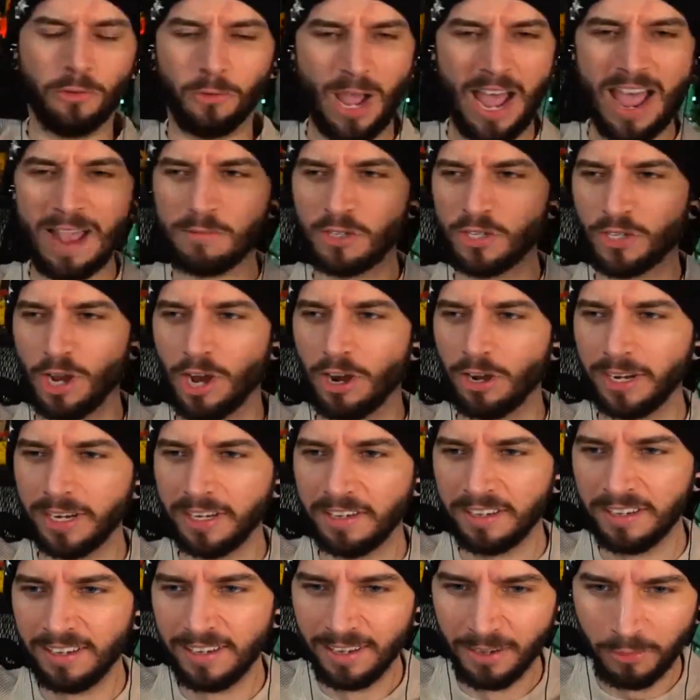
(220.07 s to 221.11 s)
I'm
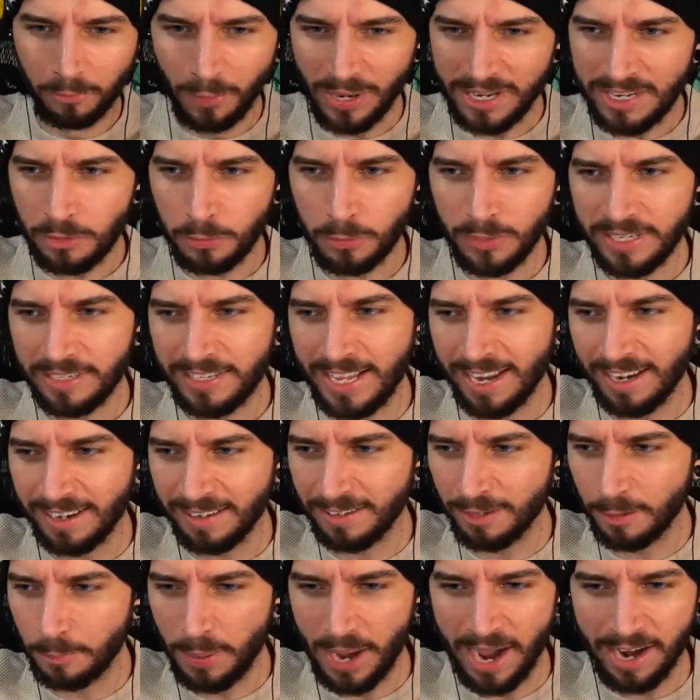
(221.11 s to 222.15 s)
sorry, when did we get
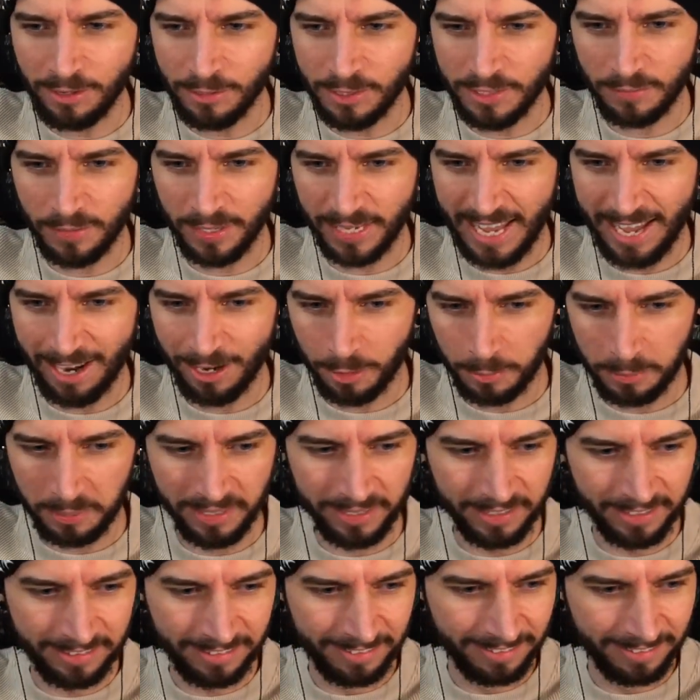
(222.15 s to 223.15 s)
into the Pirates of the Caribbean?